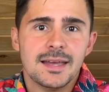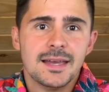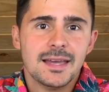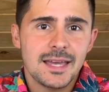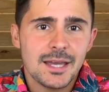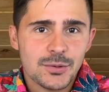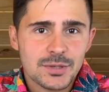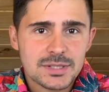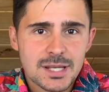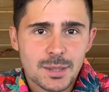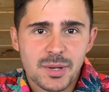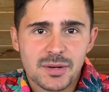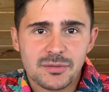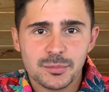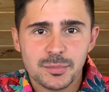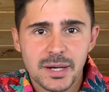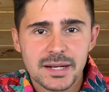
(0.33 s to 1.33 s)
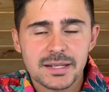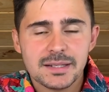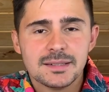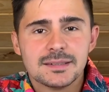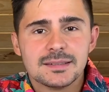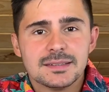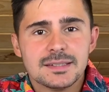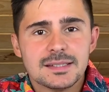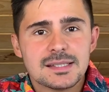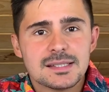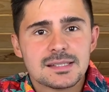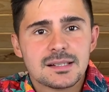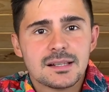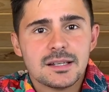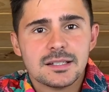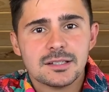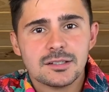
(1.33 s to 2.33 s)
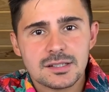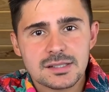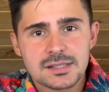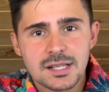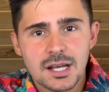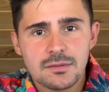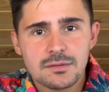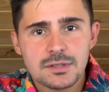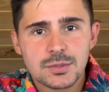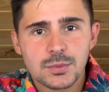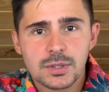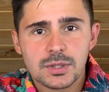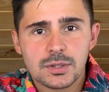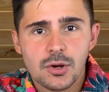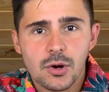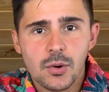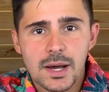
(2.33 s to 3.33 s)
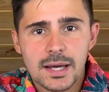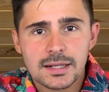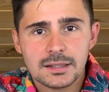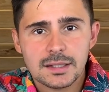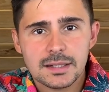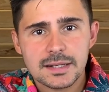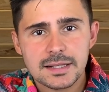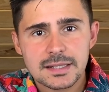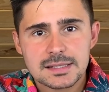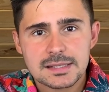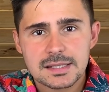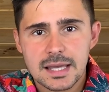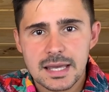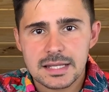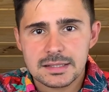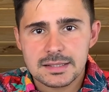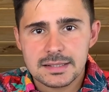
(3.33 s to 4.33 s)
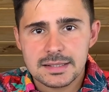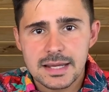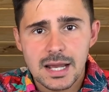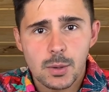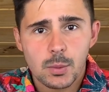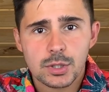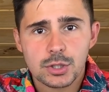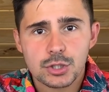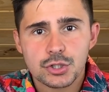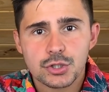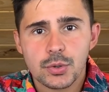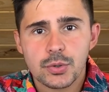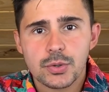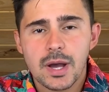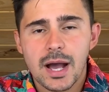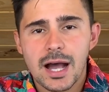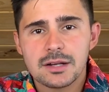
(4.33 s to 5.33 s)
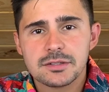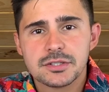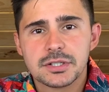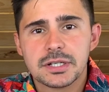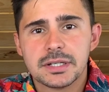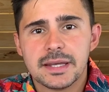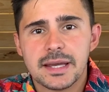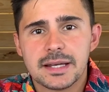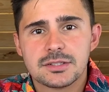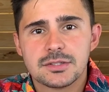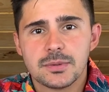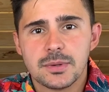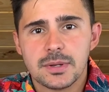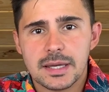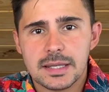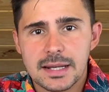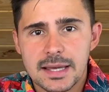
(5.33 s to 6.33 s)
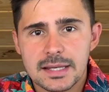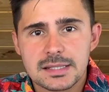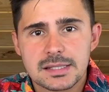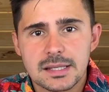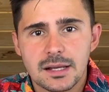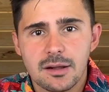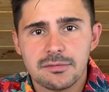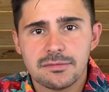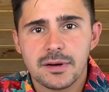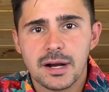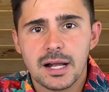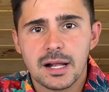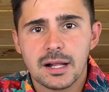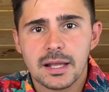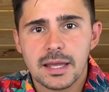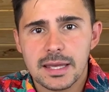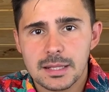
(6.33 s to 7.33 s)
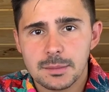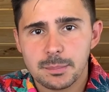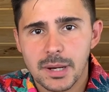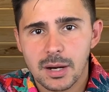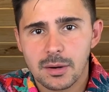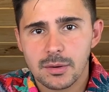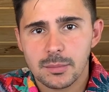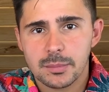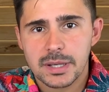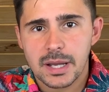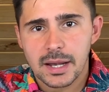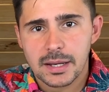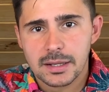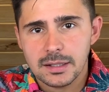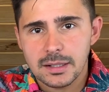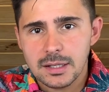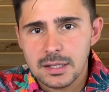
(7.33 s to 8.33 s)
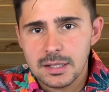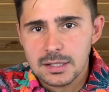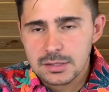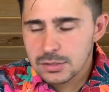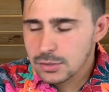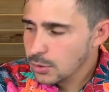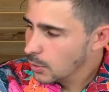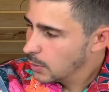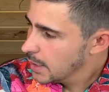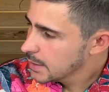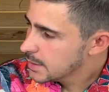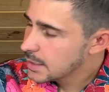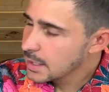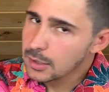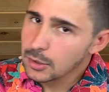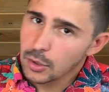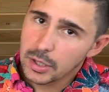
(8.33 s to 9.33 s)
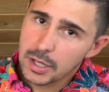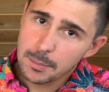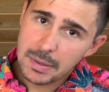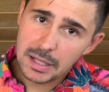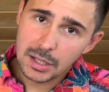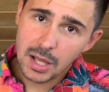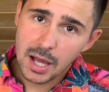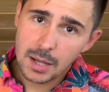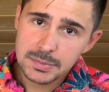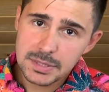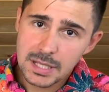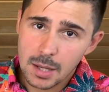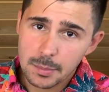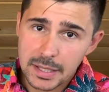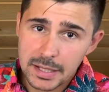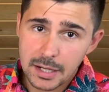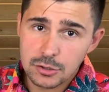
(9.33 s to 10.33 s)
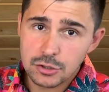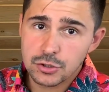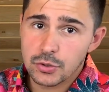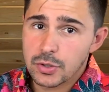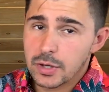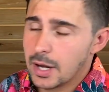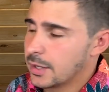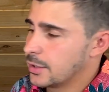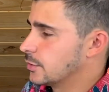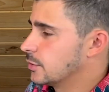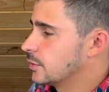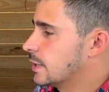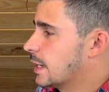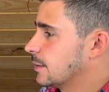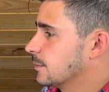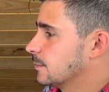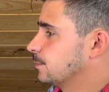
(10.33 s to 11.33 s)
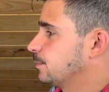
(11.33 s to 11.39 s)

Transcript: Hey, what's up everybody? This is Clayton Gonsalves with Go Analytics and today I want to show you how to connect to an Excel file in Power BI. So let's take a look at my laptop and I'll show you how to do that.